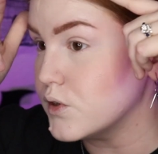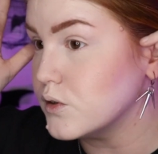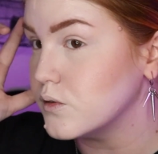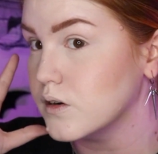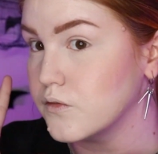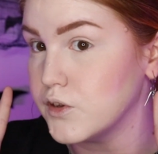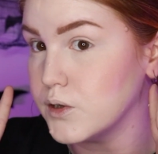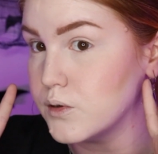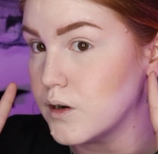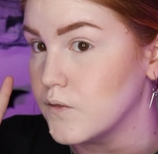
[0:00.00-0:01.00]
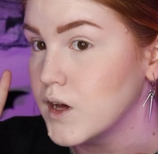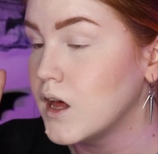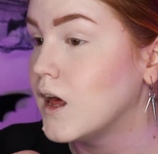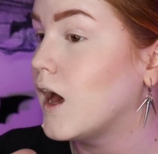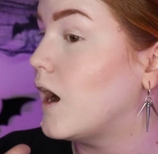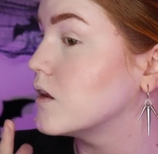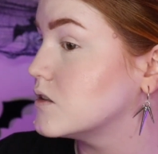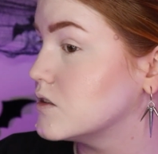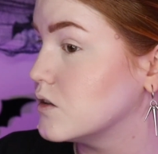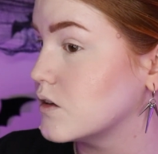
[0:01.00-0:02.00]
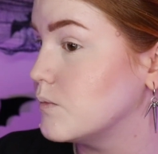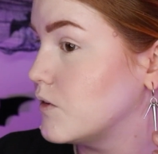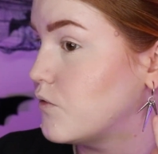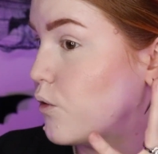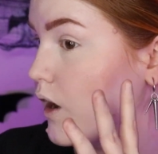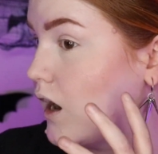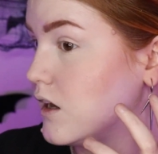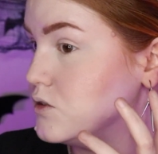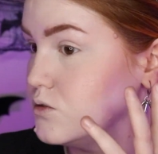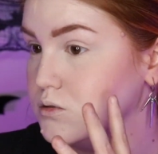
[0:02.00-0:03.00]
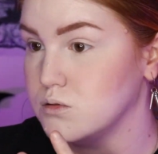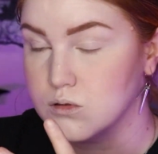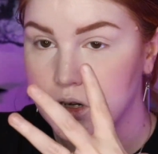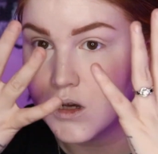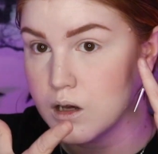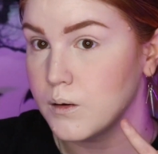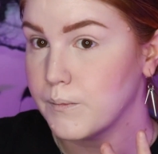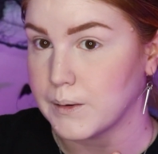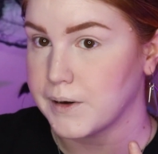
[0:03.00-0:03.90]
you a view of how this is looking before I do my